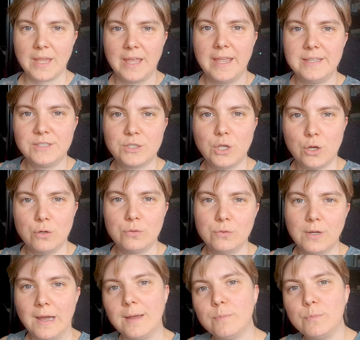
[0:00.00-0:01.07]
And so
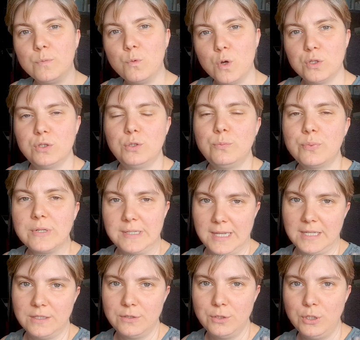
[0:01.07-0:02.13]
I want to
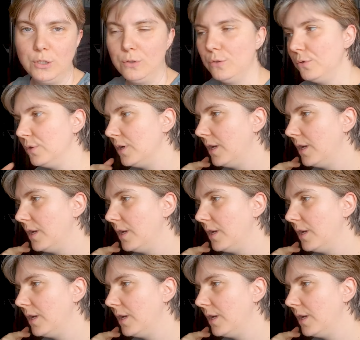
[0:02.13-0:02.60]
present to you